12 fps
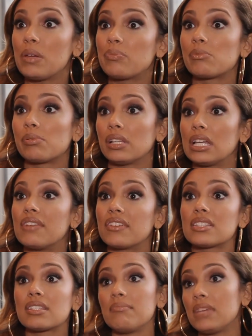
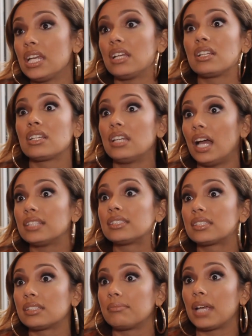unquenchable. The mood on
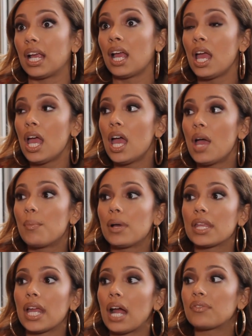set was
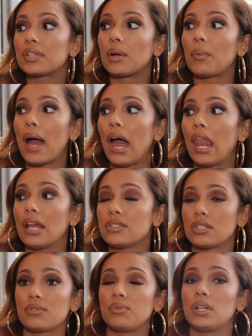electric. As Fedra and
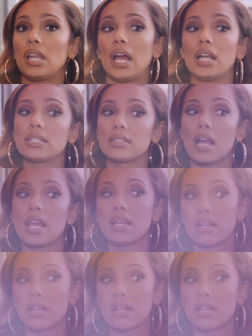a producer battled